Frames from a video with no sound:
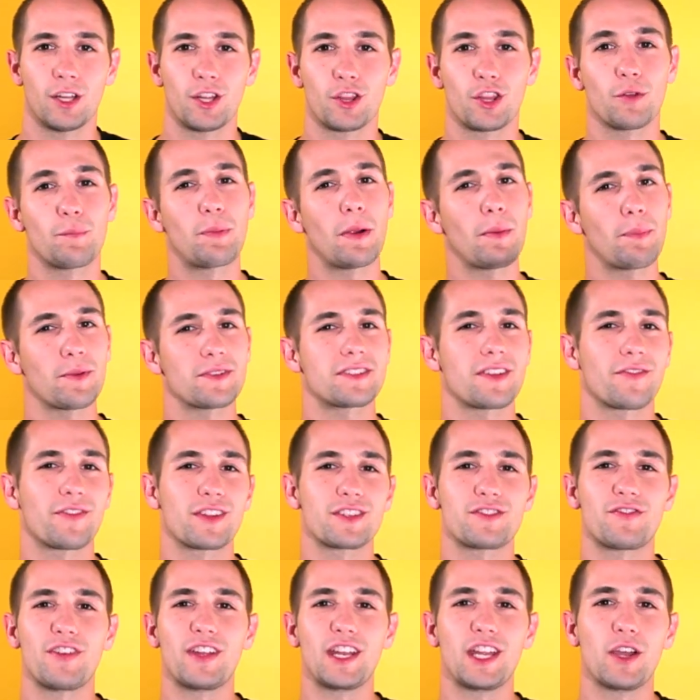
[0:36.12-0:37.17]
The purpose of
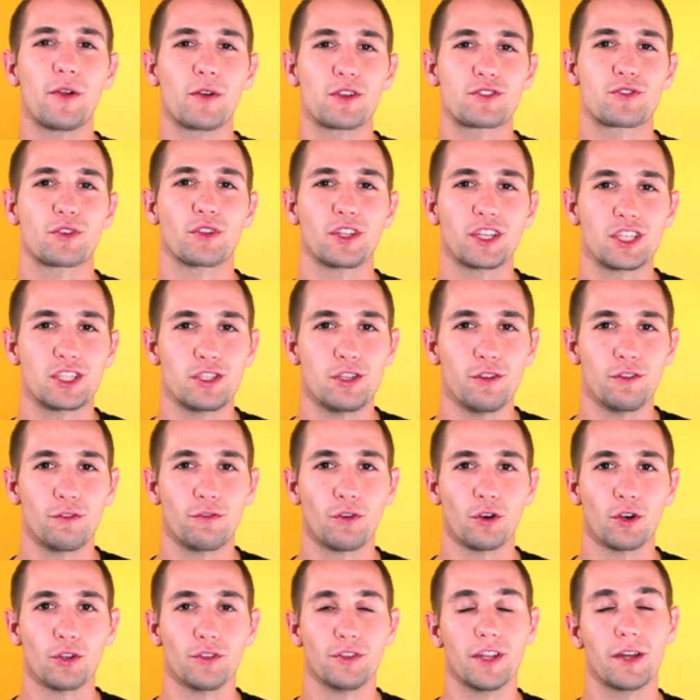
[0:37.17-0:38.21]
this video is really
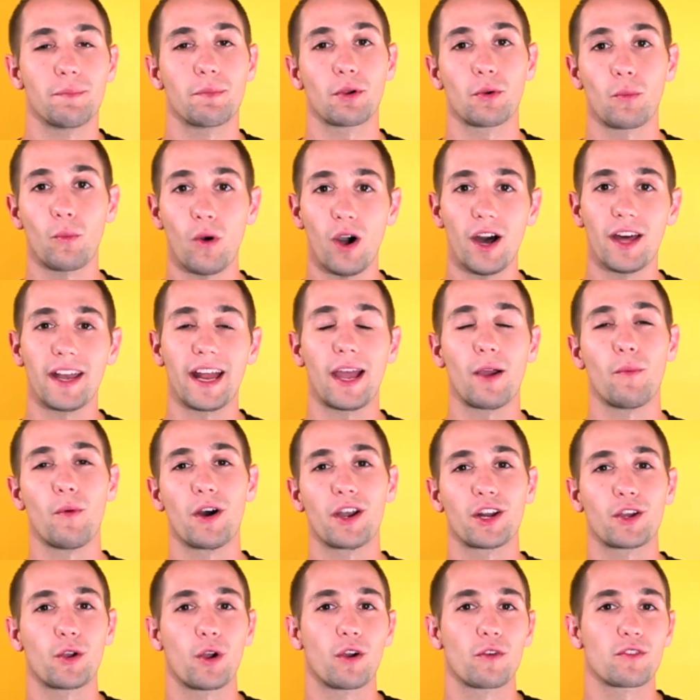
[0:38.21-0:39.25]
twofold. Number one, I
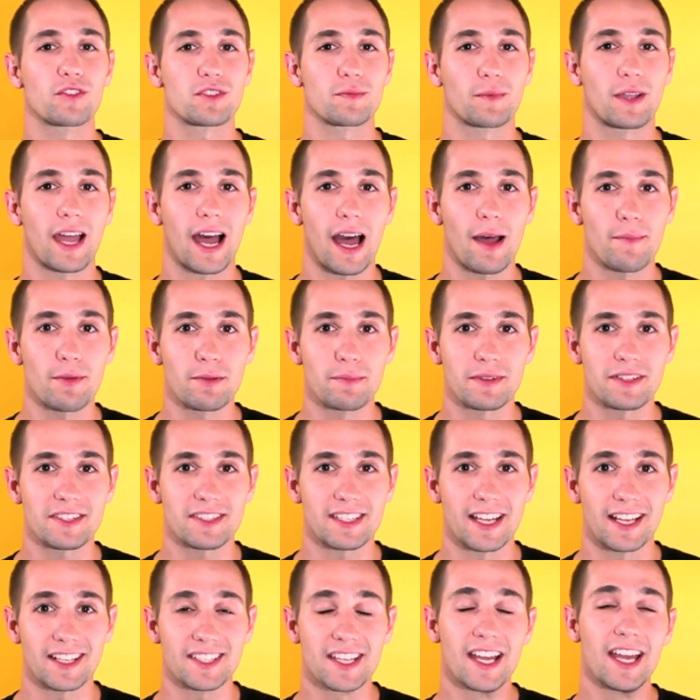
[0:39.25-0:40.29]
want to go over some common
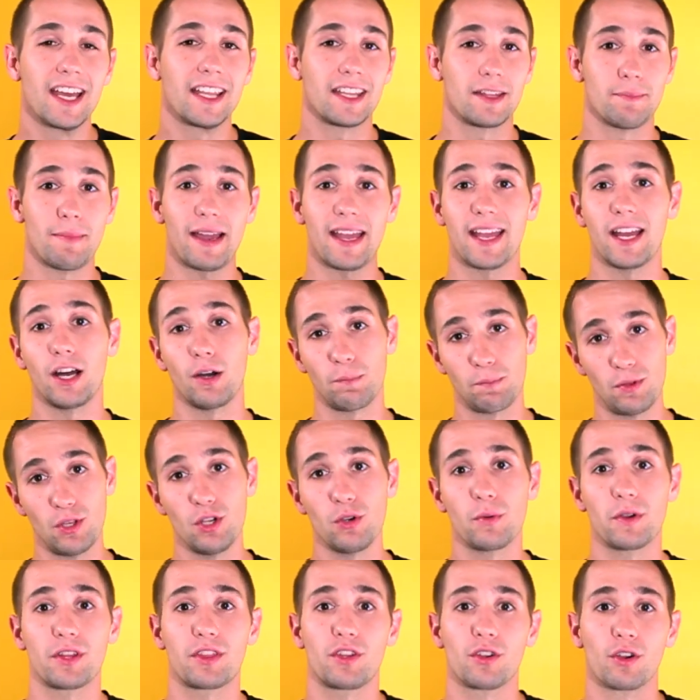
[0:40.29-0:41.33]
mistakes that might help you
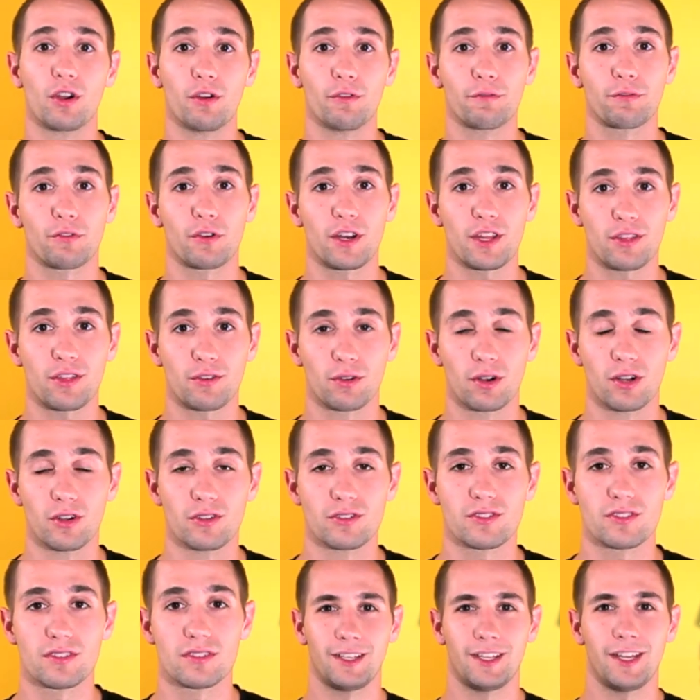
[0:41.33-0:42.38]
with your own free
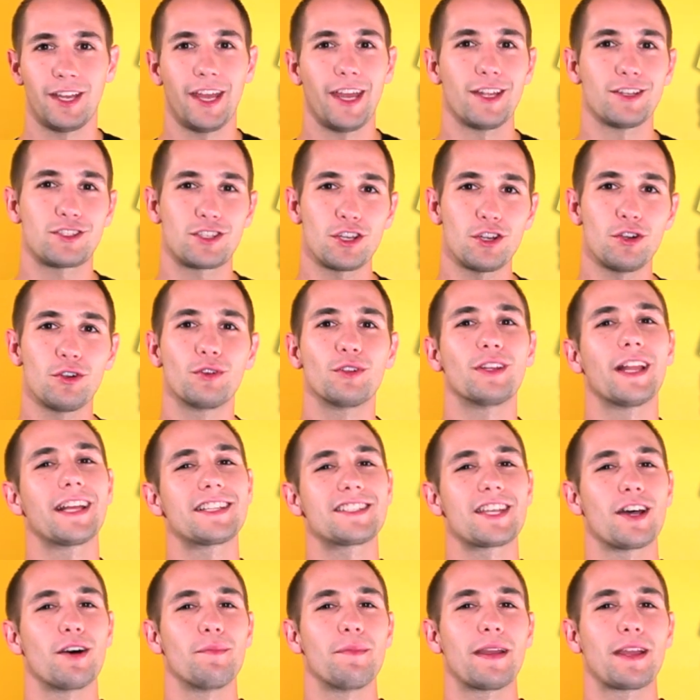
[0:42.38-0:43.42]
throws. And two, let's
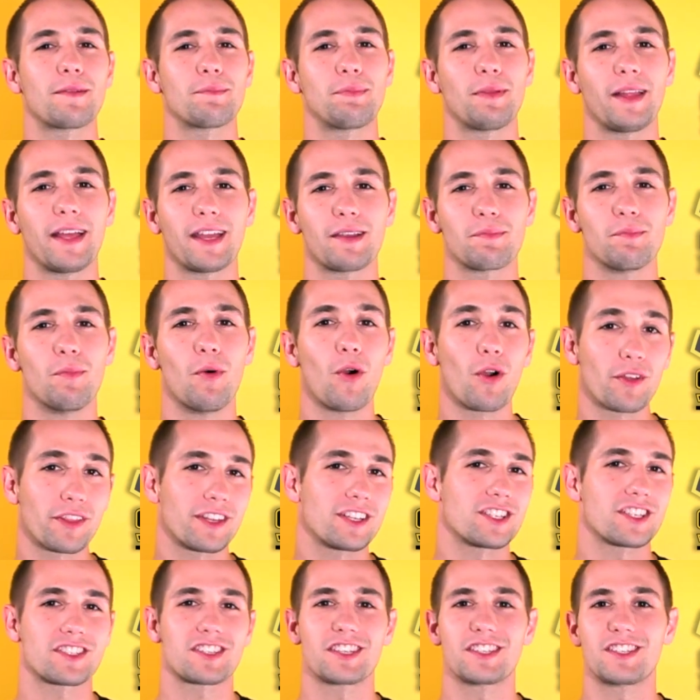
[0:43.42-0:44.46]
help make Blake more than
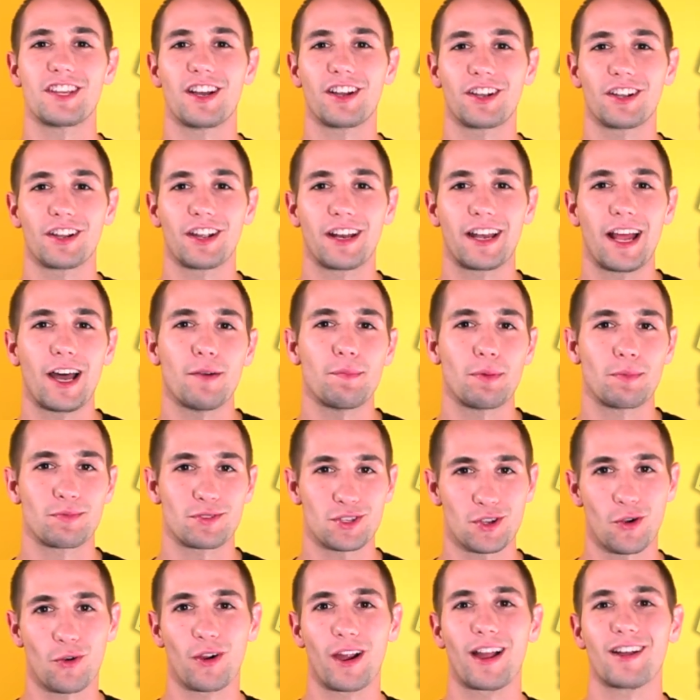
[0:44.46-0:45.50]
just a dunker and help him
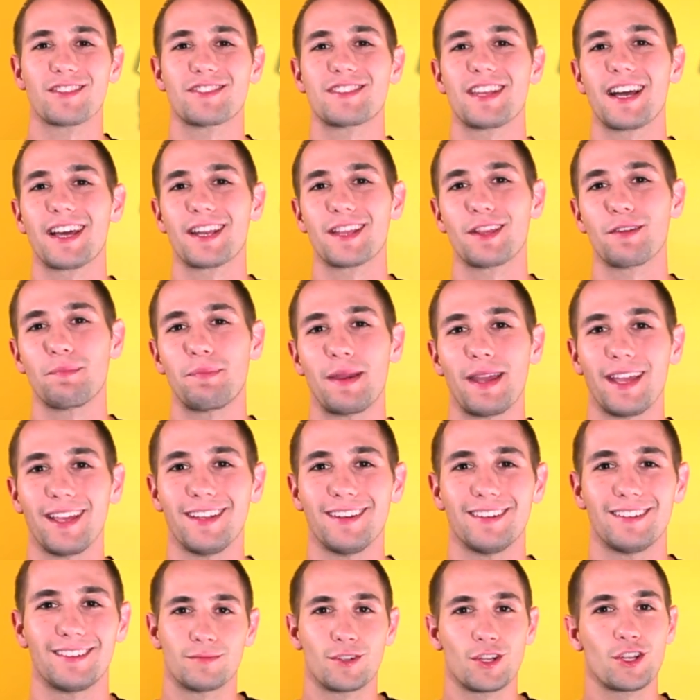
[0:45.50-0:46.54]
score outside of the paint.
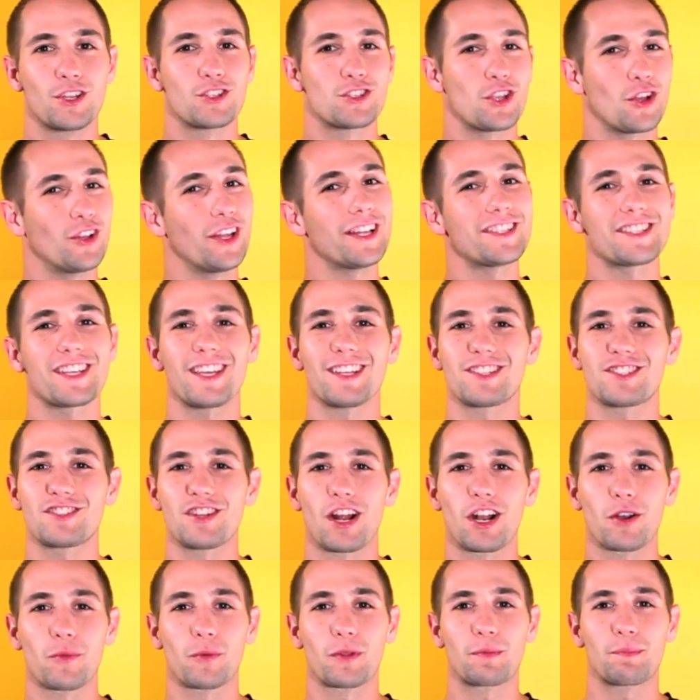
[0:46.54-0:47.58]
So let's get
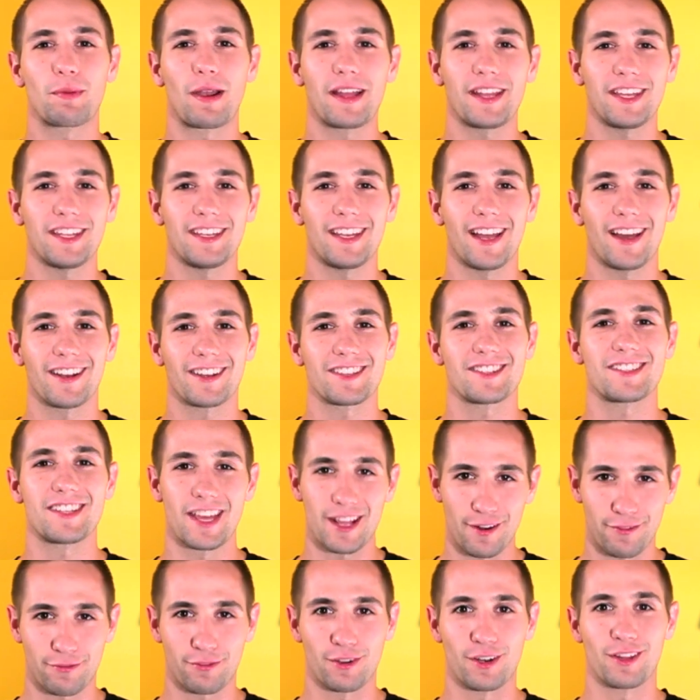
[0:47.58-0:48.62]
started with breaking down a set
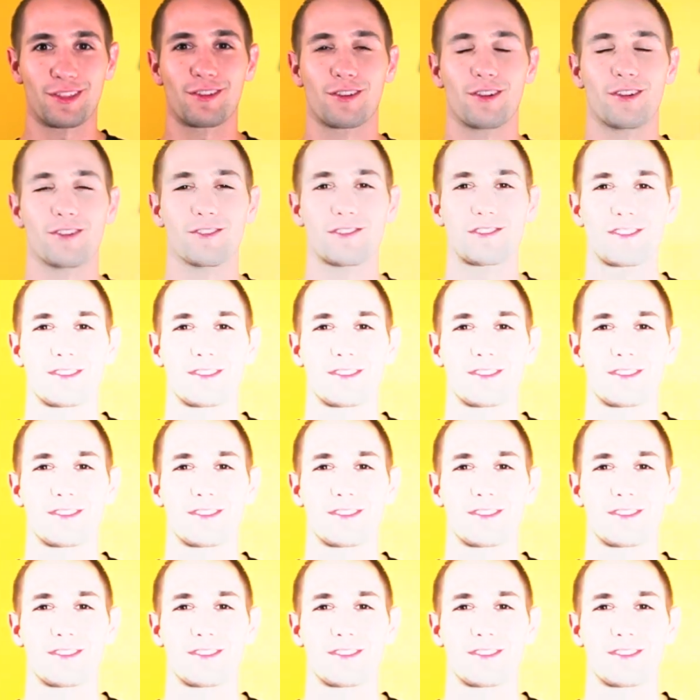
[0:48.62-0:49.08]
of free throws.